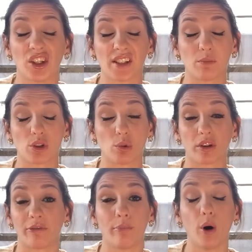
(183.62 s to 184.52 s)
took some
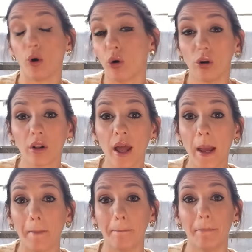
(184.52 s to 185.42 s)
sort of poll,
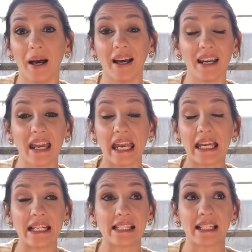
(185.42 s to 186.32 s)
but
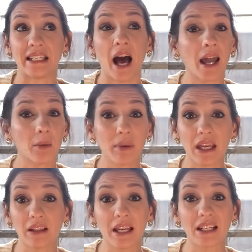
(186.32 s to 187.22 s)
it is not
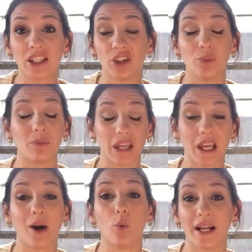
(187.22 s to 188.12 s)
appealing to
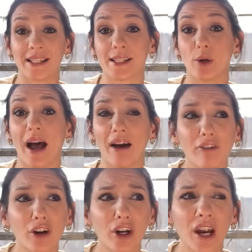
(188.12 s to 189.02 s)
me
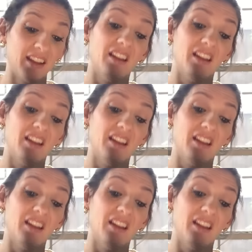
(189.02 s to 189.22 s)
whatsoever.